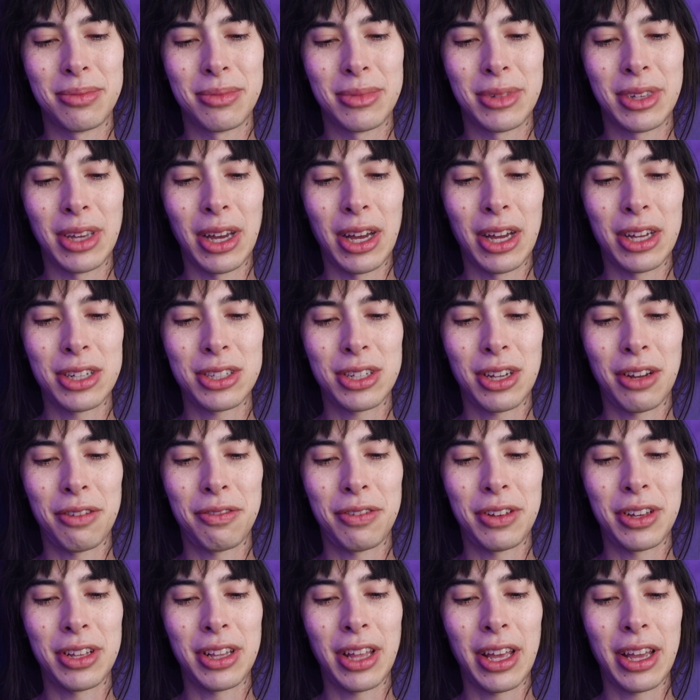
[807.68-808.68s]
Gosh, I
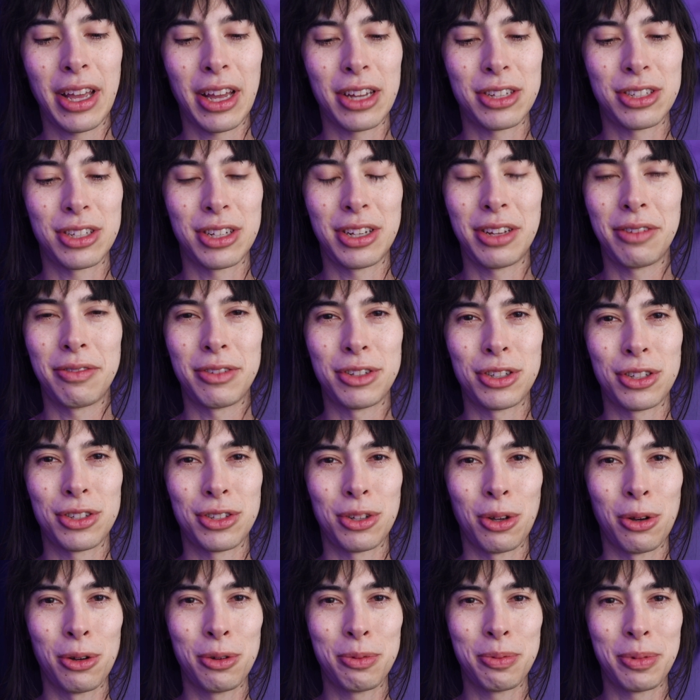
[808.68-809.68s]
feel like I should even
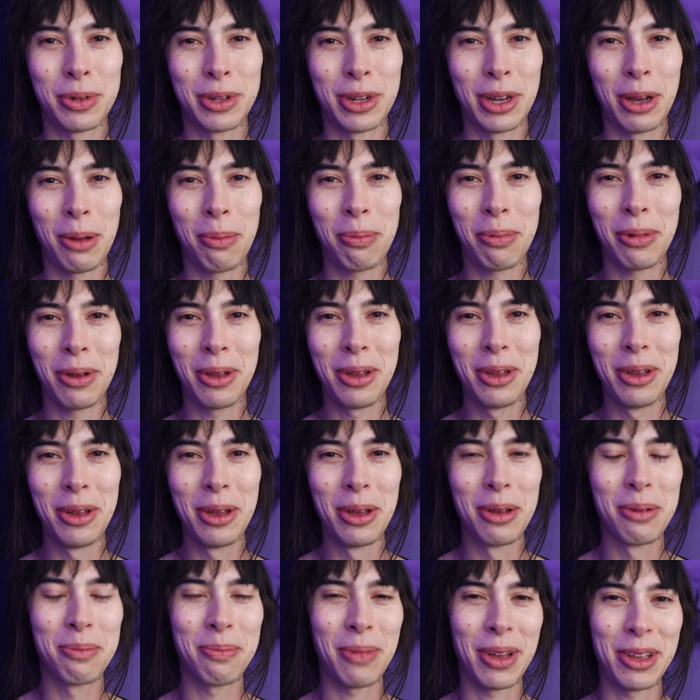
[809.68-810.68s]
just open up
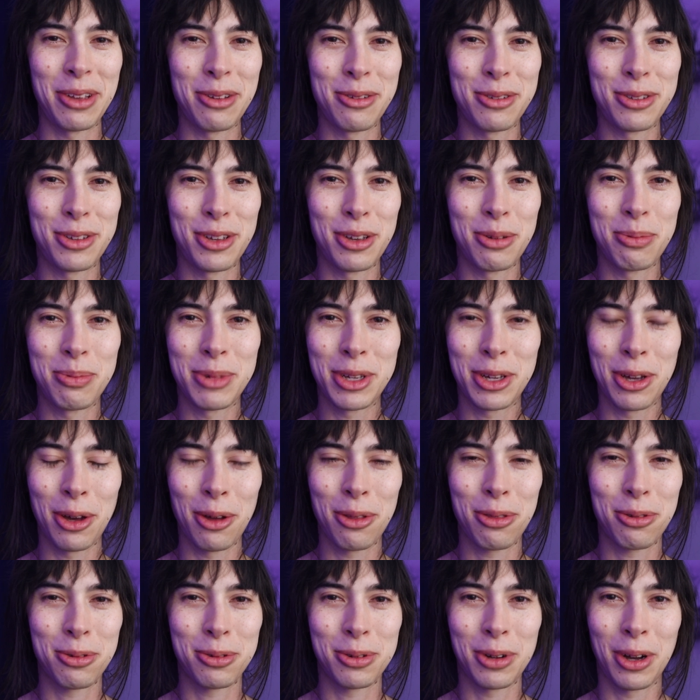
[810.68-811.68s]
my YouTube to go
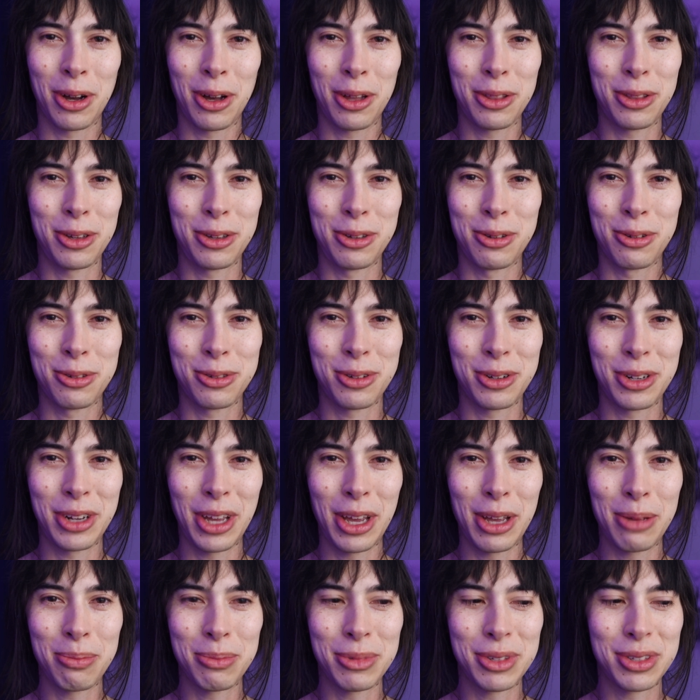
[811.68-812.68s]
through all the
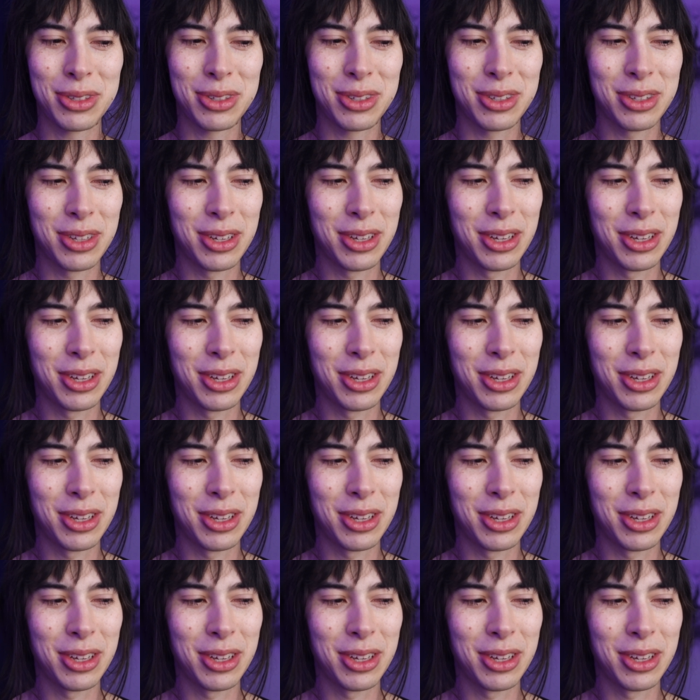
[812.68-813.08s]
usernames.